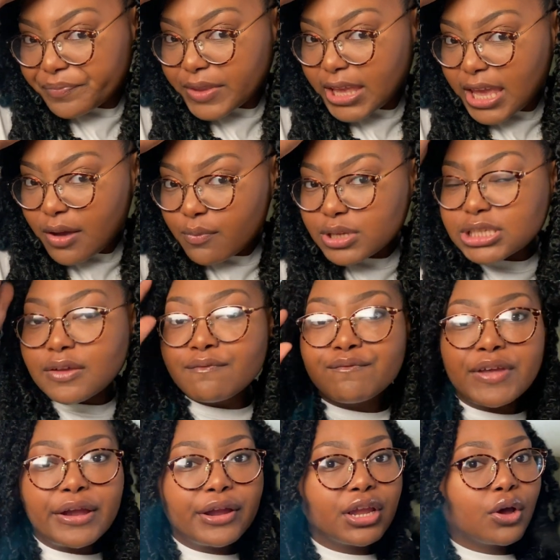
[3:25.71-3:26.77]
it was
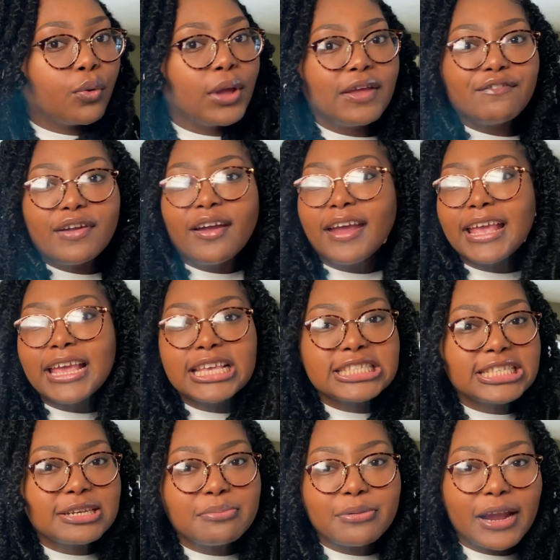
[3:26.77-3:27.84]
very quick, very easy
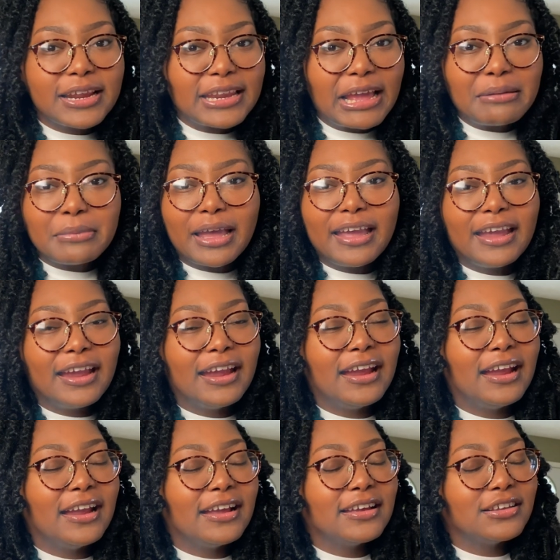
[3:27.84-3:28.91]
to braid down my
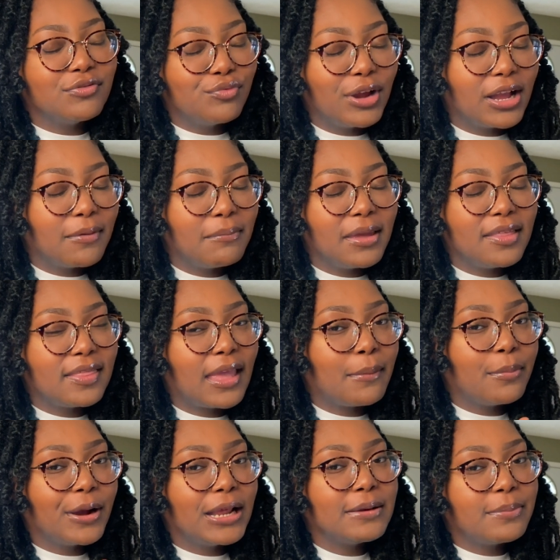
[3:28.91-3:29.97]
hair. Recommend that
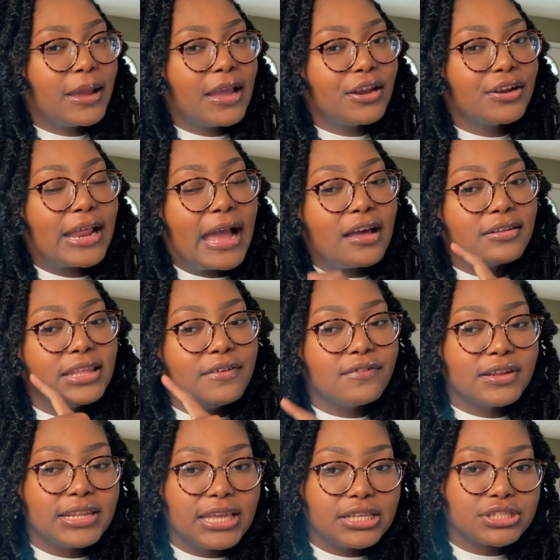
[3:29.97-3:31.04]
braiding pattern. I'll leave a
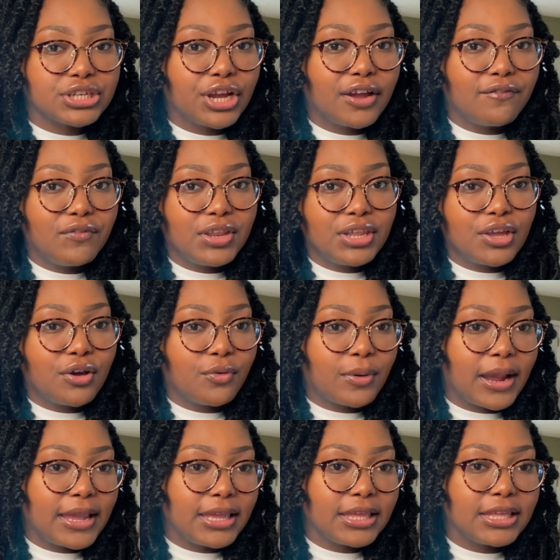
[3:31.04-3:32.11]
link to her video
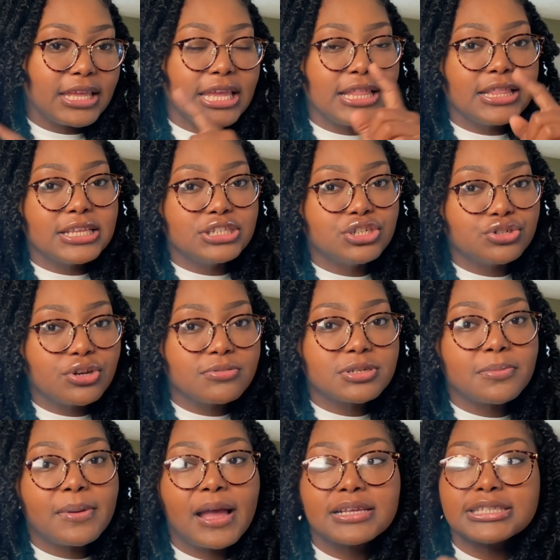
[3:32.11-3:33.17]
right in the description
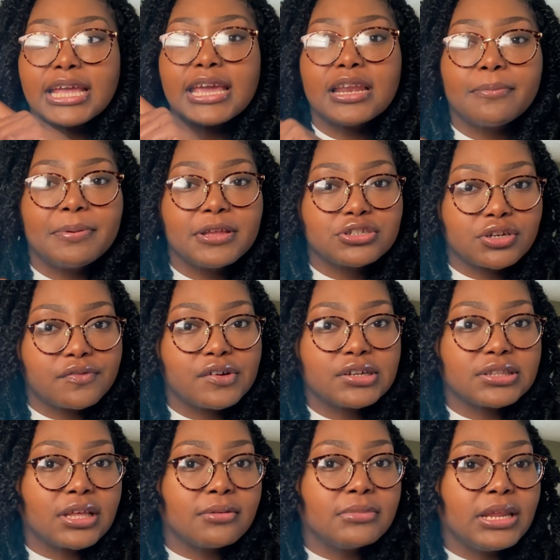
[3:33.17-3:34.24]
box and a picture of her
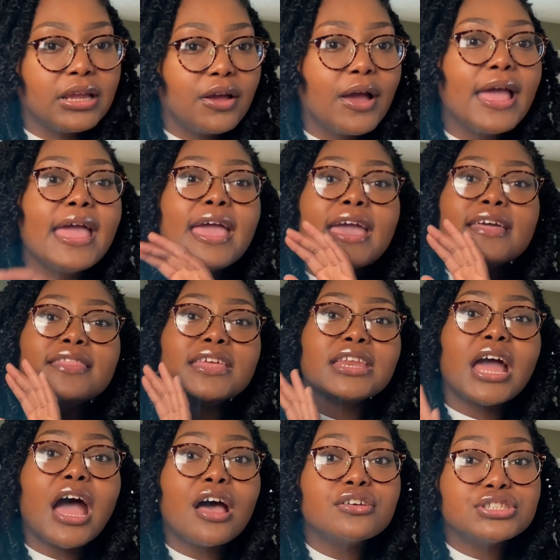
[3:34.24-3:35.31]
thumbnail, and then
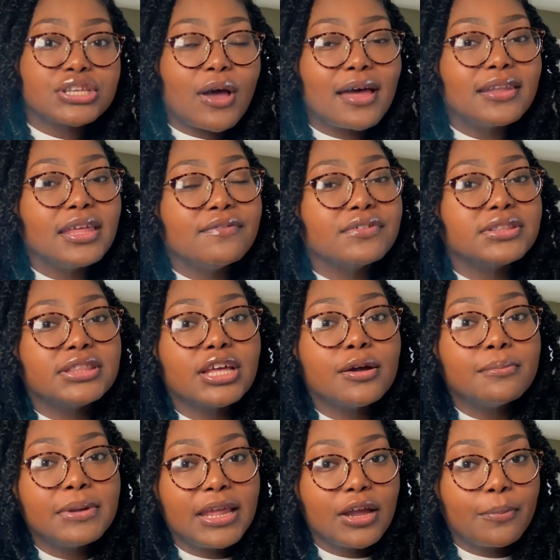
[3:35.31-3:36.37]
also I'll leave a
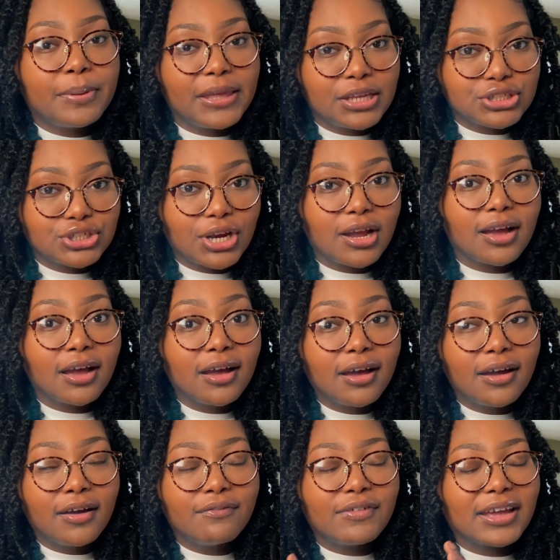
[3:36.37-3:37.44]
thumbnail picture
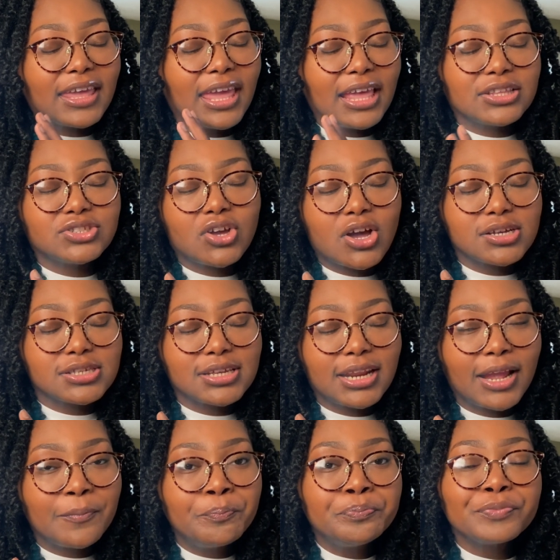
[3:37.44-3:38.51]
of, I can't talk
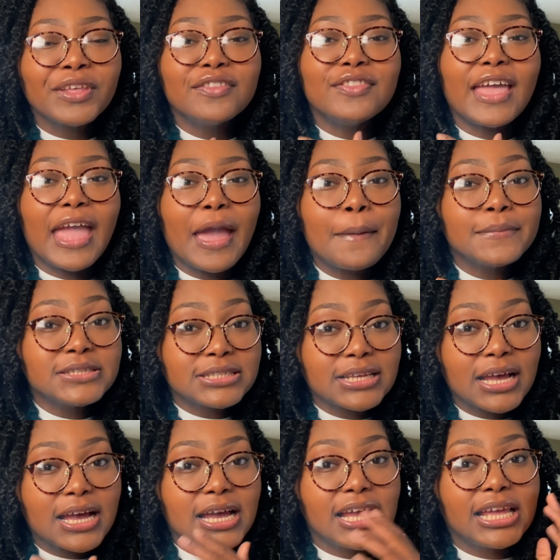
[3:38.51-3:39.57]
today, the
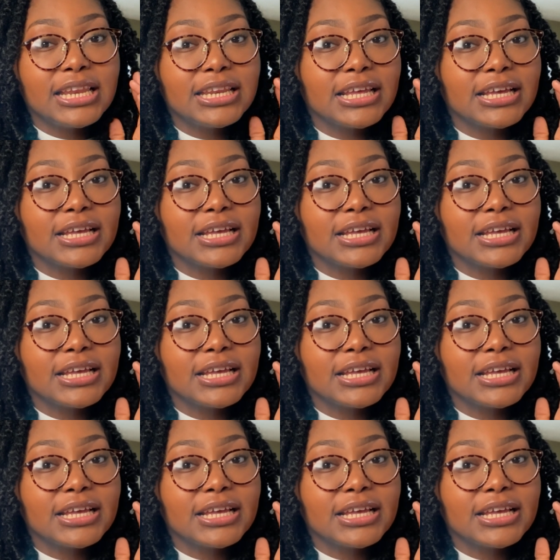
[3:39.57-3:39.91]
Amazon